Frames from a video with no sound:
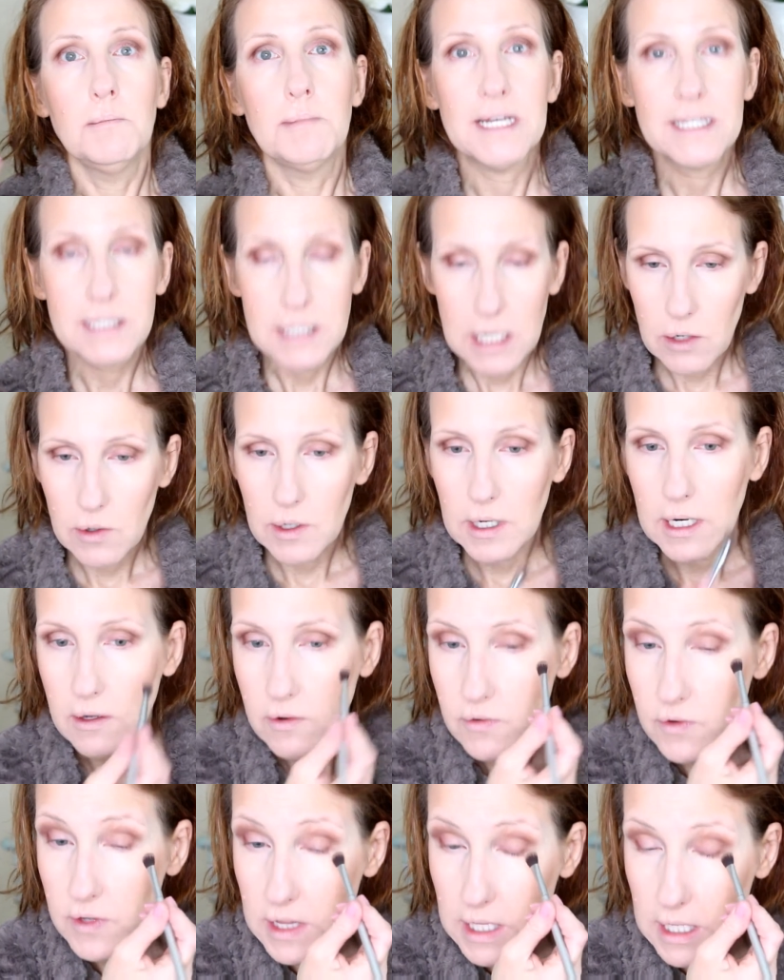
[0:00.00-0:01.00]
mascara and
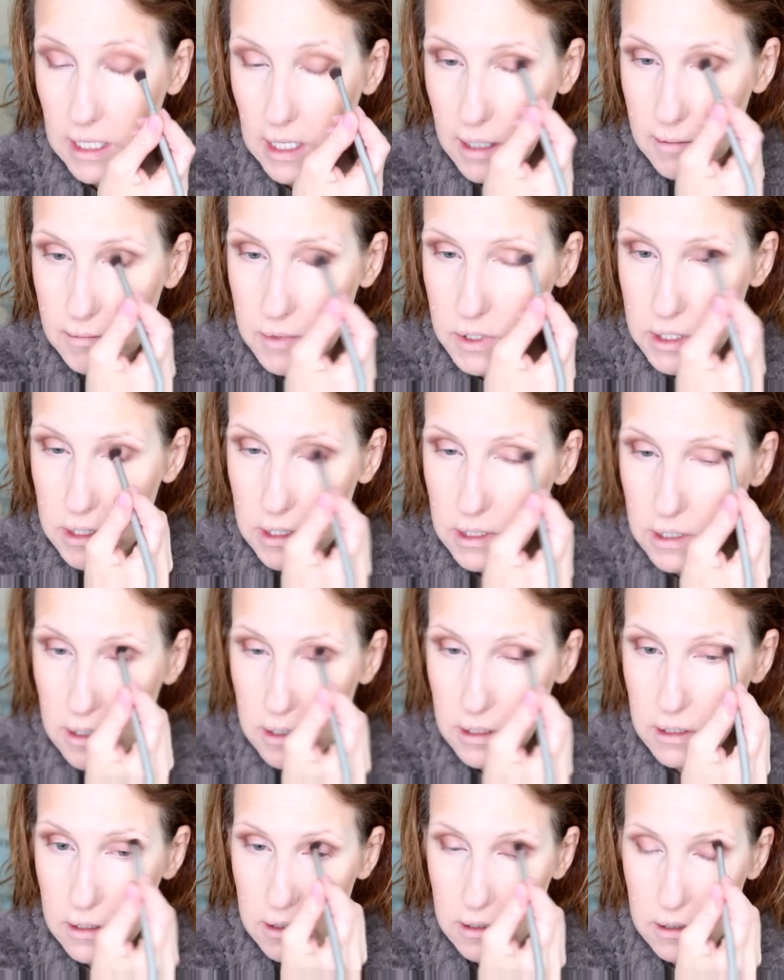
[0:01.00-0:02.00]
everything, I'm just going
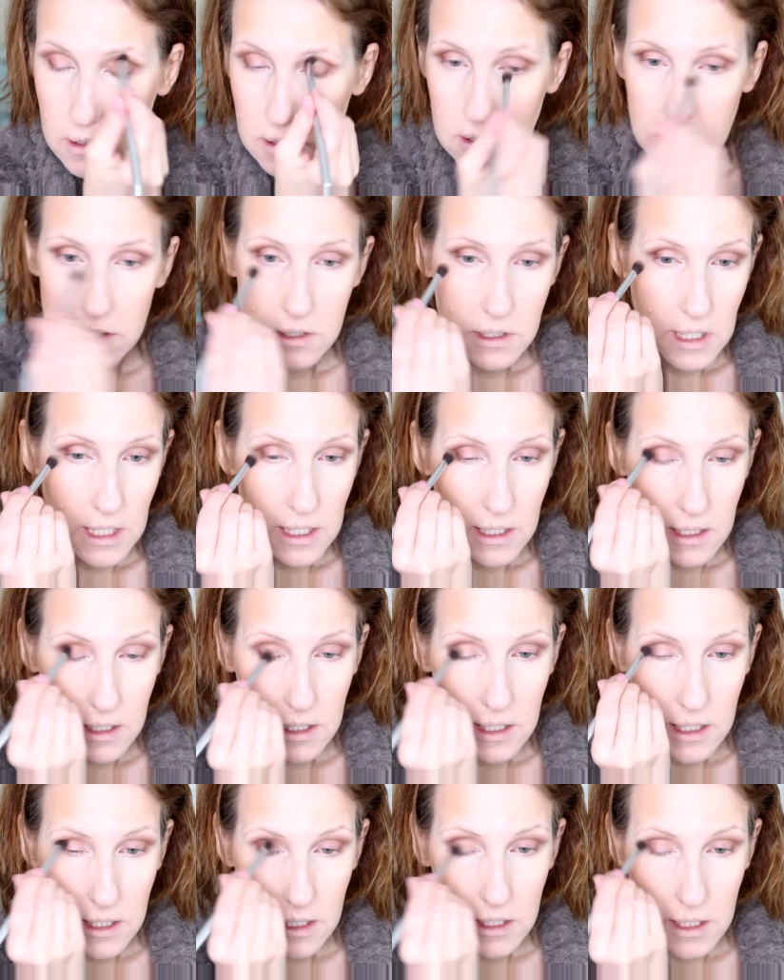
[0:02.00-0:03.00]
to just kind
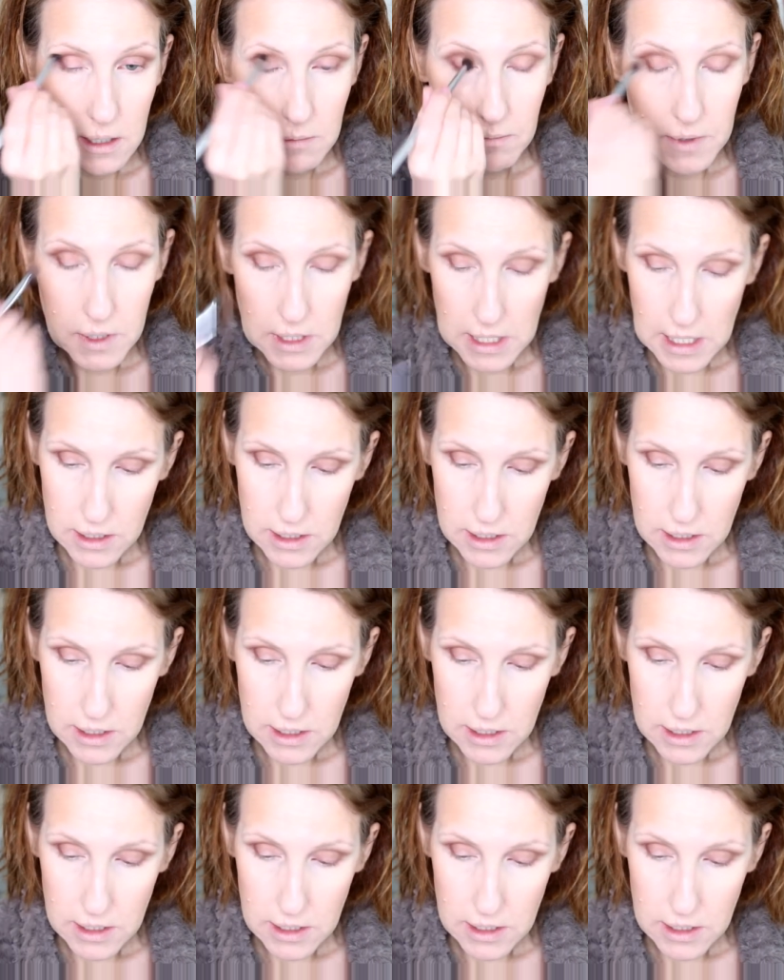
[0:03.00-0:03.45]
of kick it up a